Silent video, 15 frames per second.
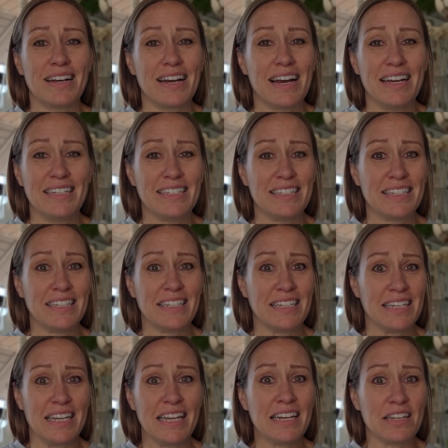I didn't
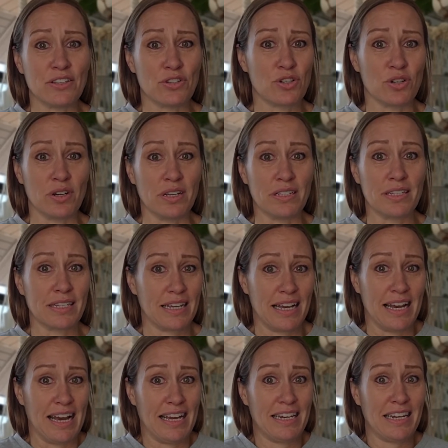need insurance.
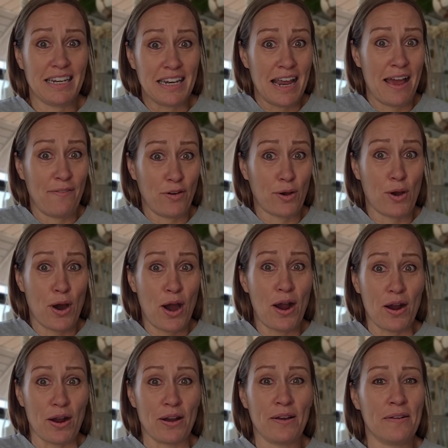I didn't have a
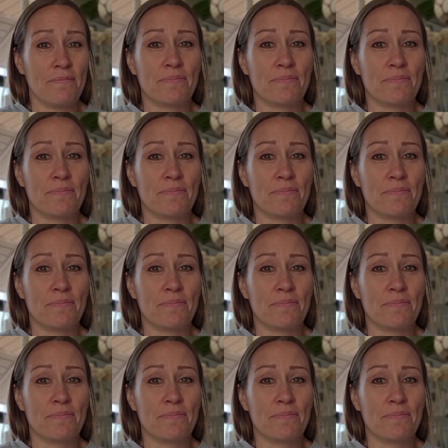car.